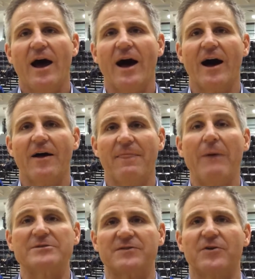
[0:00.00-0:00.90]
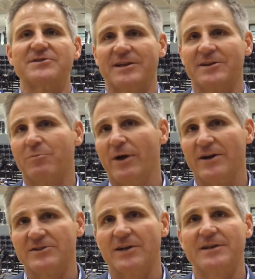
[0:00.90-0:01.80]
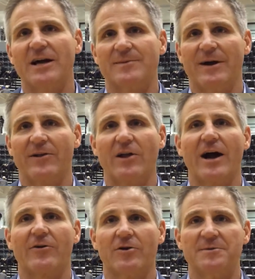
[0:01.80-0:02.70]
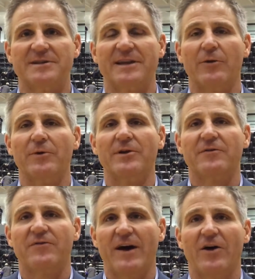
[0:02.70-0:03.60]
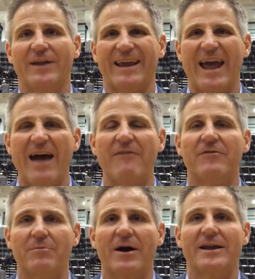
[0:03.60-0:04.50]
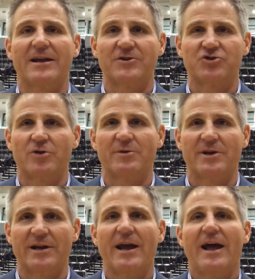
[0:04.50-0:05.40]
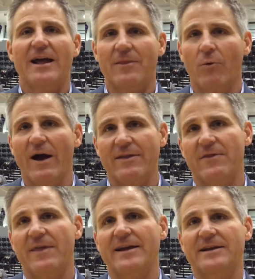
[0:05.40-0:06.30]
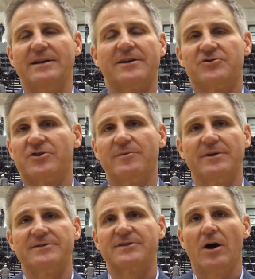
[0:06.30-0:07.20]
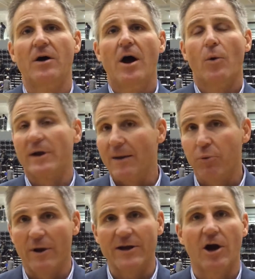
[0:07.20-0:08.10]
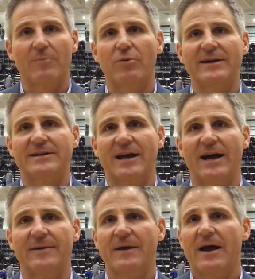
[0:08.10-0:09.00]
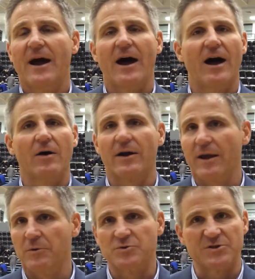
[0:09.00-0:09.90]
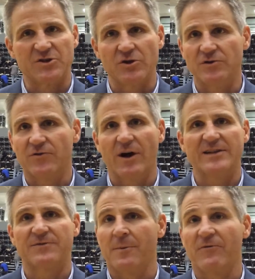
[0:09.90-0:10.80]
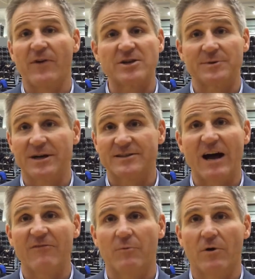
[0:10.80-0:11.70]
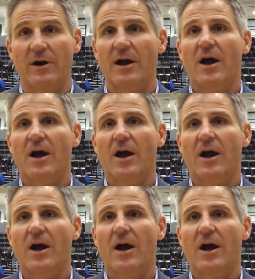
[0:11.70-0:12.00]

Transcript: uh, that was the first thing the players all talked about in the locker room. They really felt like everybody contributed in the way that they needed to contribute. So we got point guard play tonight, uh, again, which was huge for us from a freshman and a sophomore.